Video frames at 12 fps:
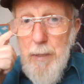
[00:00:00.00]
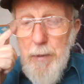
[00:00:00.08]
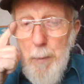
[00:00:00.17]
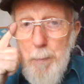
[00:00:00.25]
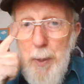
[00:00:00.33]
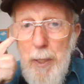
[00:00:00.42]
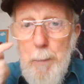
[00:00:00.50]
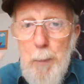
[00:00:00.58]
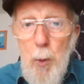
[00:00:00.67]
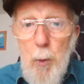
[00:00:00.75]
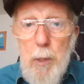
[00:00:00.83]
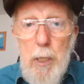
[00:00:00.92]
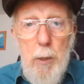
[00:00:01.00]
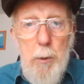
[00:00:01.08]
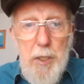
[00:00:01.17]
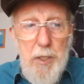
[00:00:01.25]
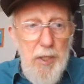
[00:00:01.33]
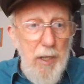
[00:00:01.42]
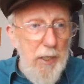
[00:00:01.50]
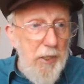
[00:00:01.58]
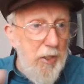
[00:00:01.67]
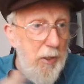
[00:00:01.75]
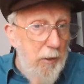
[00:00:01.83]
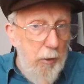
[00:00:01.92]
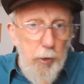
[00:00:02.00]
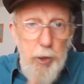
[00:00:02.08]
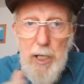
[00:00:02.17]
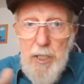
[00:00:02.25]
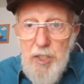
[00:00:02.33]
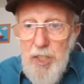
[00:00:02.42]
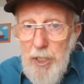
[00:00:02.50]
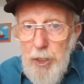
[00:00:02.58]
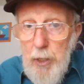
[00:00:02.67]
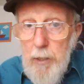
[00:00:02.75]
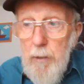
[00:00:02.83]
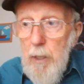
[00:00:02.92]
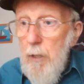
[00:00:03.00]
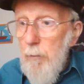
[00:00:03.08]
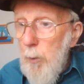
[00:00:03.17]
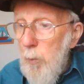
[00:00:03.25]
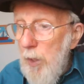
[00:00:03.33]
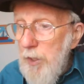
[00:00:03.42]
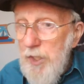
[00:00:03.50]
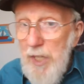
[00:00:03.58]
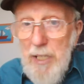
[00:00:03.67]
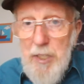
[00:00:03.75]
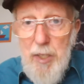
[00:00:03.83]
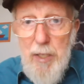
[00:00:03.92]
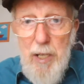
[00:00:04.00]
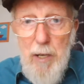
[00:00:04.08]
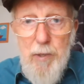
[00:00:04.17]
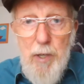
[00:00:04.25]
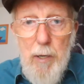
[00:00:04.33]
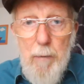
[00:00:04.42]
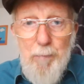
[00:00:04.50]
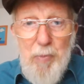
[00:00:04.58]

that people who decide to transition from one sex to the other